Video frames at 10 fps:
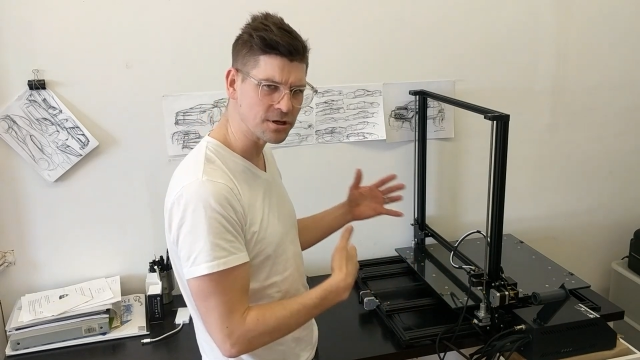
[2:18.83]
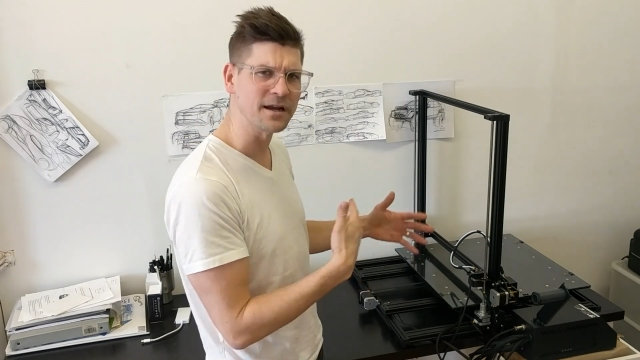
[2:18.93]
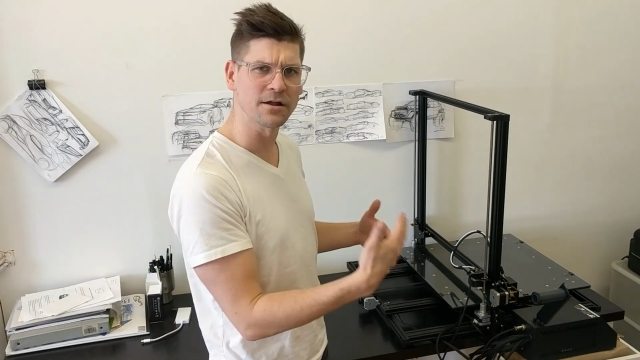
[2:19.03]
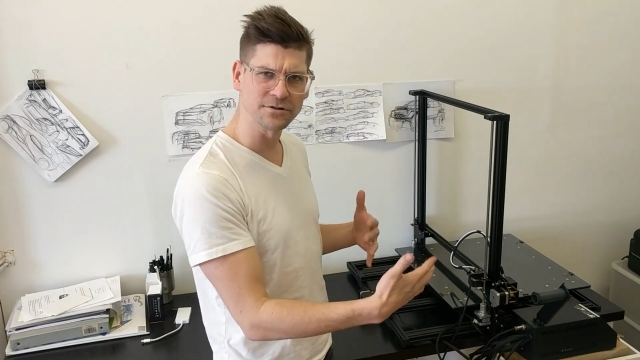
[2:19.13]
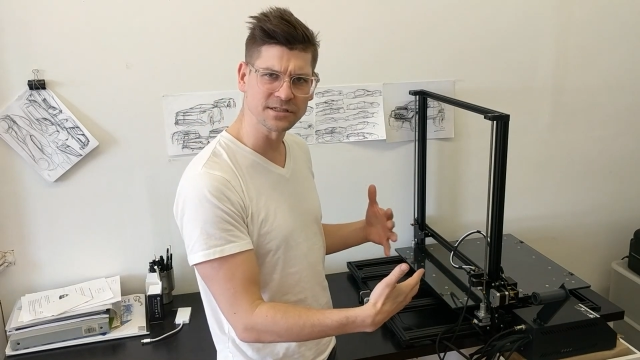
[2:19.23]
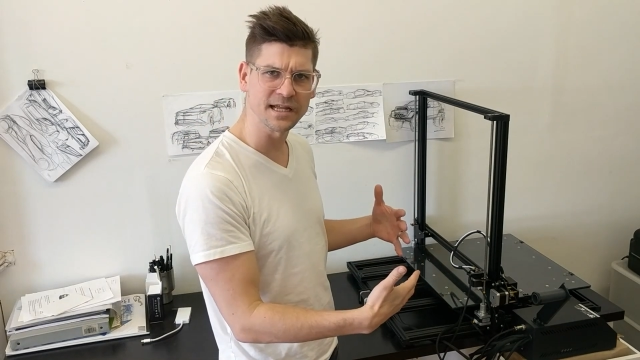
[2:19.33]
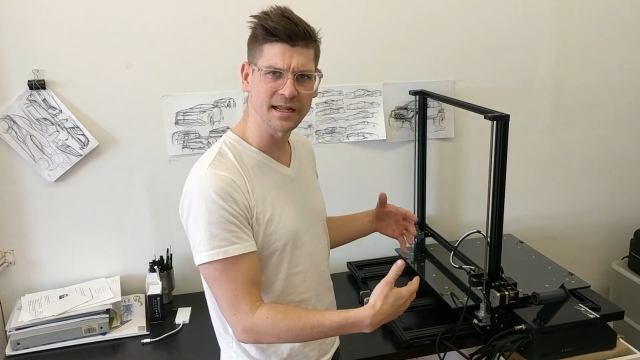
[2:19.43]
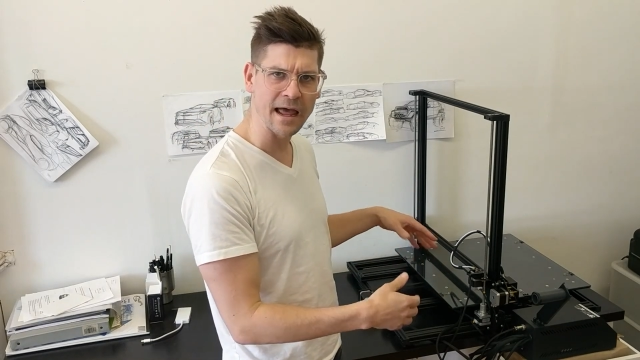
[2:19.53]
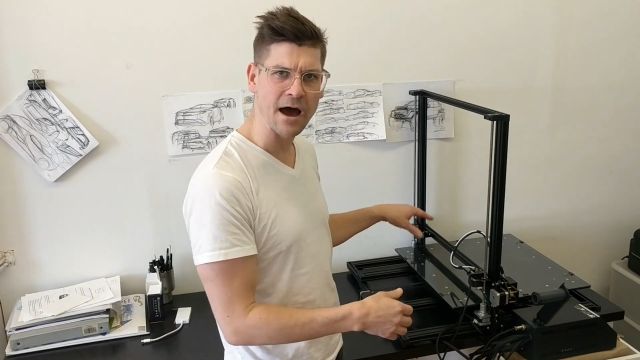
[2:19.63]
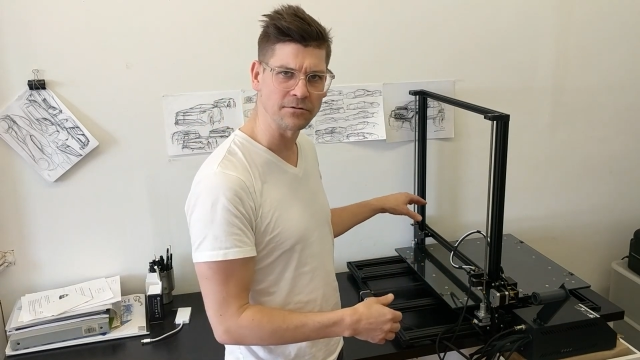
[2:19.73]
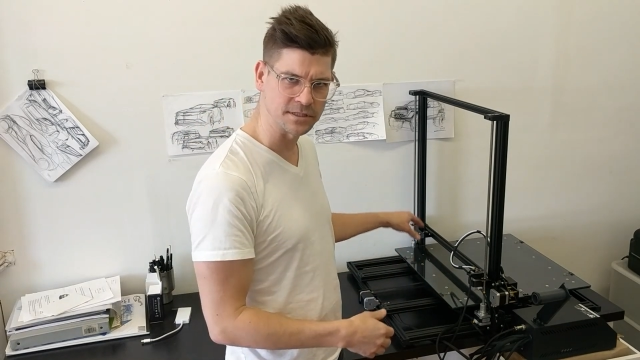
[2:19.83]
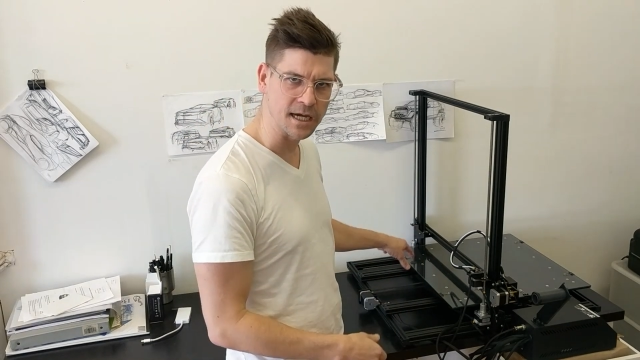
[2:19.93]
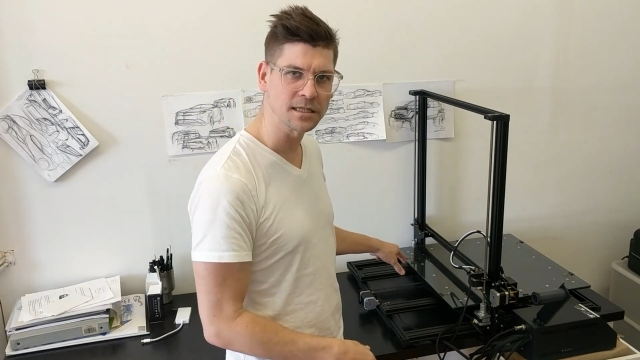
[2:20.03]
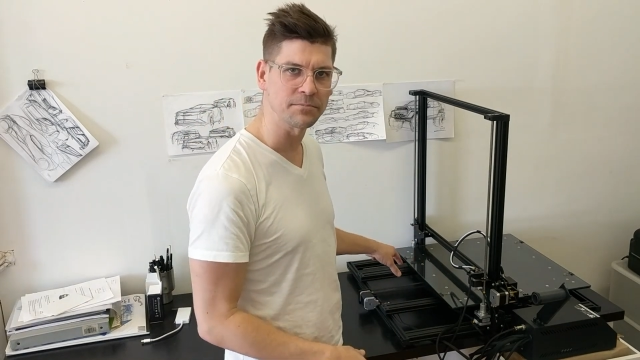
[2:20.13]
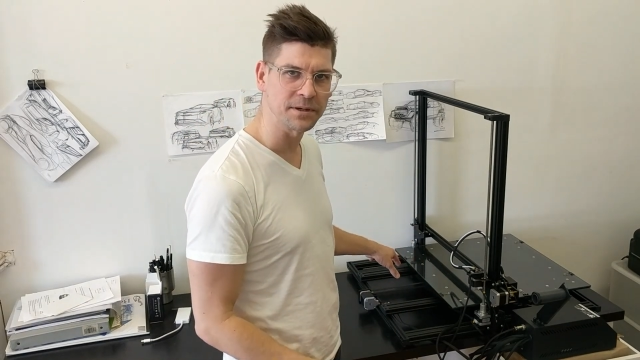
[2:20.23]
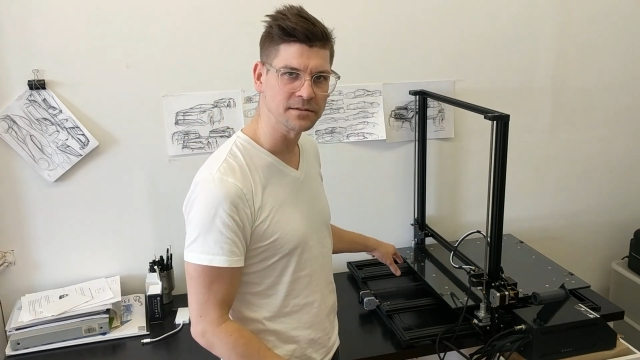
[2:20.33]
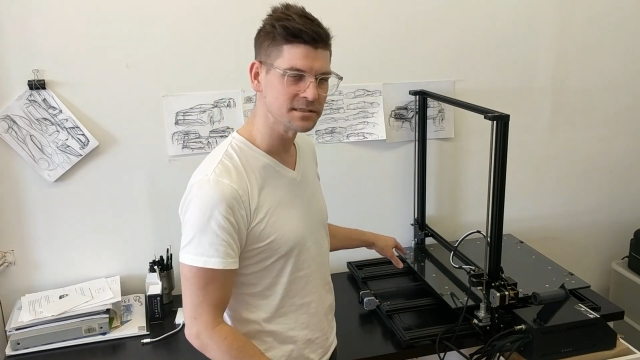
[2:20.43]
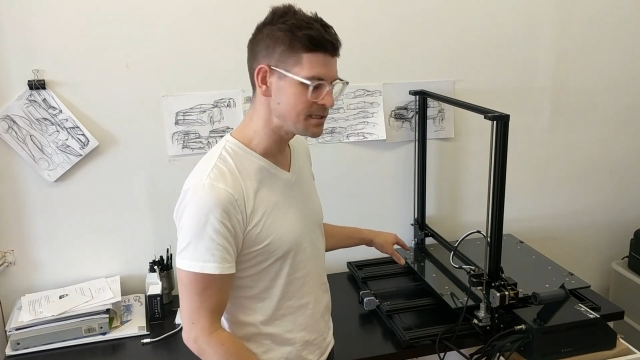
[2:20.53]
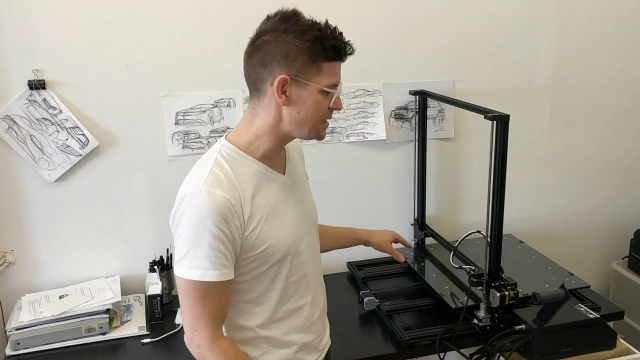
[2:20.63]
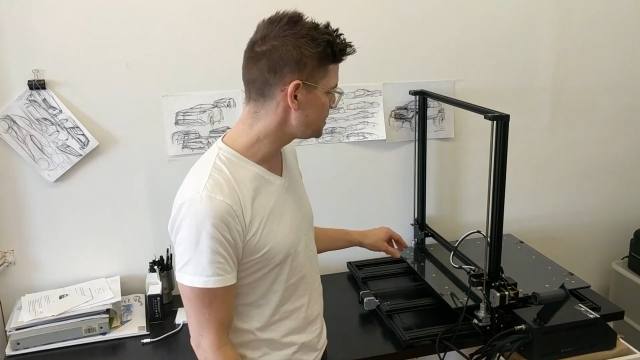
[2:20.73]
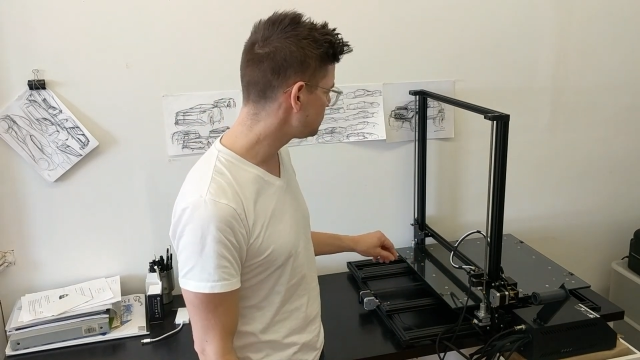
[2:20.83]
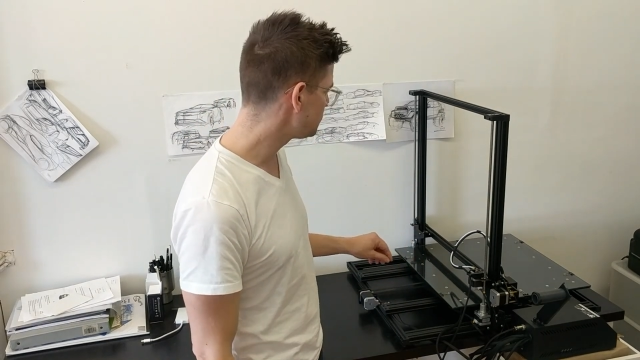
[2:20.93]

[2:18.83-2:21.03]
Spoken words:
trying to understand how tight the belts need